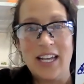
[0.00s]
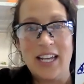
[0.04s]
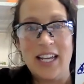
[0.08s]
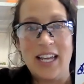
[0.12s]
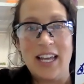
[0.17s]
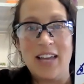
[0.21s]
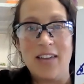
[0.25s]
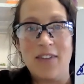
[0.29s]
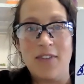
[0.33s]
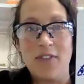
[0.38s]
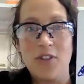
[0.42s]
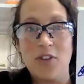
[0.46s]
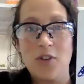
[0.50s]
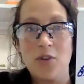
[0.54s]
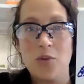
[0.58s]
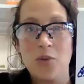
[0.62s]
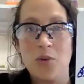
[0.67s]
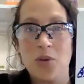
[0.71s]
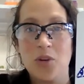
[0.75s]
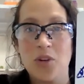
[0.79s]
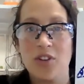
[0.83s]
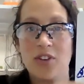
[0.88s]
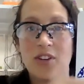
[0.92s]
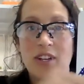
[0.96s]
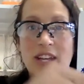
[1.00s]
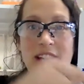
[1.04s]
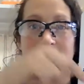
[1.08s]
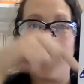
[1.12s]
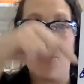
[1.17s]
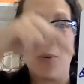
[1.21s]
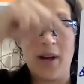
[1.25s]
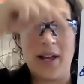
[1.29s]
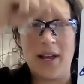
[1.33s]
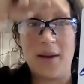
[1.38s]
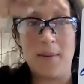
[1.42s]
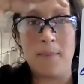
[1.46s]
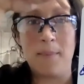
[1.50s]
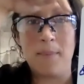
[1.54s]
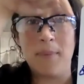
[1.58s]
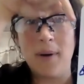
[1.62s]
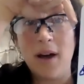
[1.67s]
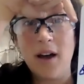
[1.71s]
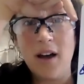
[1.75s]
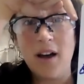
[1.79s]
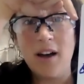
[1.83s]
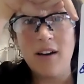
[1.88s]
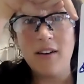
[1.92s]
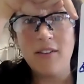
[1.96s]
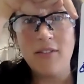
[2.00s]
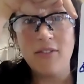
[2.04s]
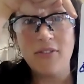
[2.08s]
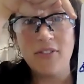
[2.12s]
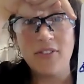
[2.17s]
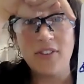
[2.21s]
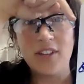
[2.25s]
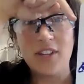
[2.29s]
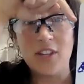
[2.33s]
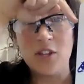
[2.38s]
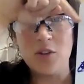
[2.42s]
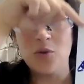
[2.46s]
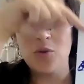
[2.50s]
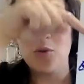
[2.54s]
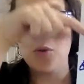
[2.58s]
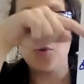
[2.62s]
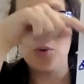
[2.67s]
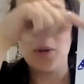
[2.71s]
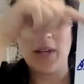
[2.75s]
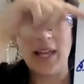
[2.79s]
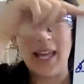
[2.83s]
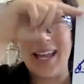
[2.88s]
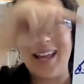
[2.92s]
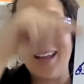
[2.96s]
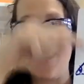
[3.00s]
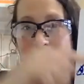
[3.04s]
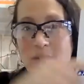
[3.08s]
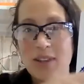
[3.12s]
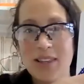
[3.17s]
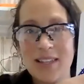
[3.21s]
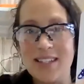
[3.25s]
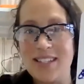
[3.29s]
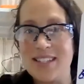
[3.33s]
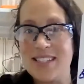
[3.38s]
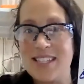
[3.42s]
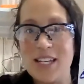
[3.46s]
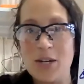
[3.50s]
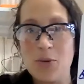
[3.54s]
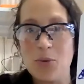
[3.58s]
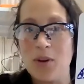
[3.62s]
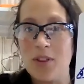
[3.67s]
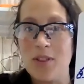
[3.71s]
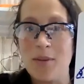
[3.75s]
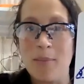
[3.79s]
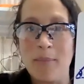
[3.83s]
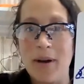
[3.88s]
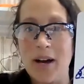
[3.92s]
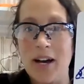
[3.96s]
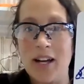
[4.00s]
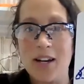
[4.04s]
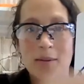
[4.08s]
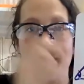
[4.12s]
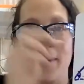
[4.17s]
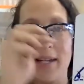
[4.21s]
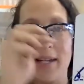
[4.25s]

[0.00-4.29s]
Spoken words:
If you were looking way above, you can't really see where the bottom